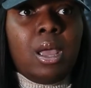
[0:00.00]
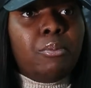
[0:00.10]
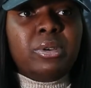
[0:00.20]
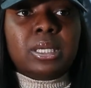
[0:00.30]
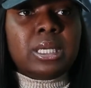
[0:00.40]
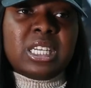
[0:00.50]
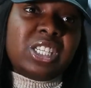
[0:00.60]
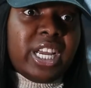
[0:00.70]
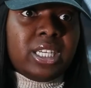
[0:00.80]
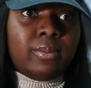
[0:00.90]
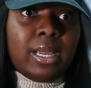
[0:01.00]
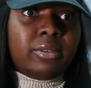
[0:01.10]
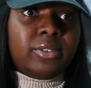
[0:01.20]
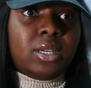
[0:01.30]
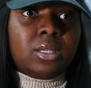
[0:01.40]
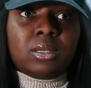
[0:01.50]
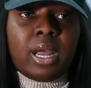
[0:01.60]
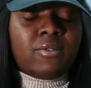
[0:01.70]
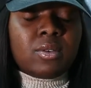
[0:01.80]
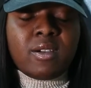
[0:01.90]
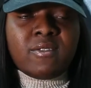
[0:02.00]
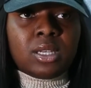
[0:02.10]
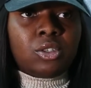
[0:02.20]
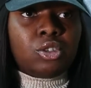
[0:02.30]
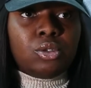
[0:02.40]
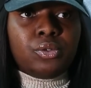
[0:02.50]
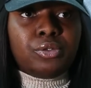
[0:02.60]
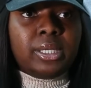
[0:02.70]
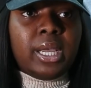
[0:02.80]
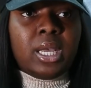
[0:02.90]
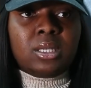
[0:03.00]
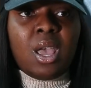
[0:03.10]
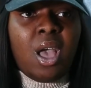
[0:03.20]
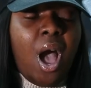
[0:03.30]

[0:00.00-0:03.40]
Prison didn't change me at first. Like for my first 2-3 years,